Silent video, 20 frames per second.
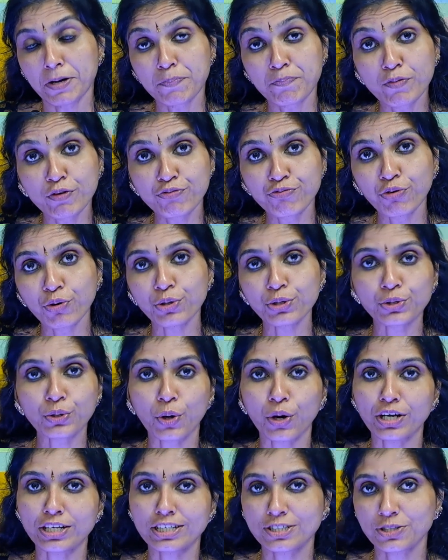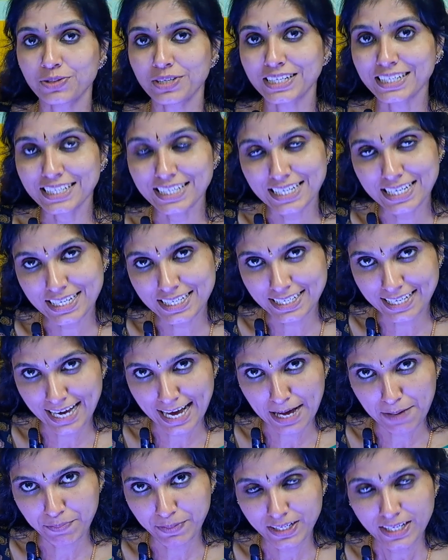But before going to the Greek
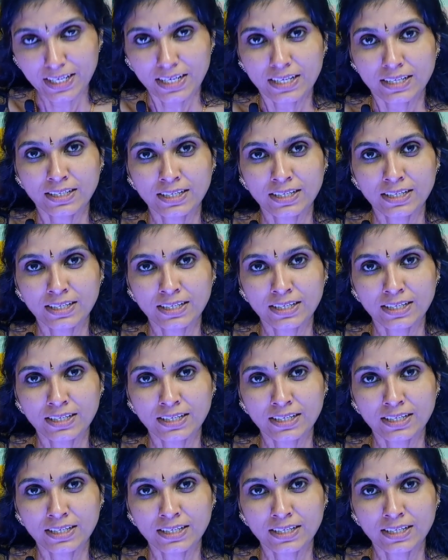camp,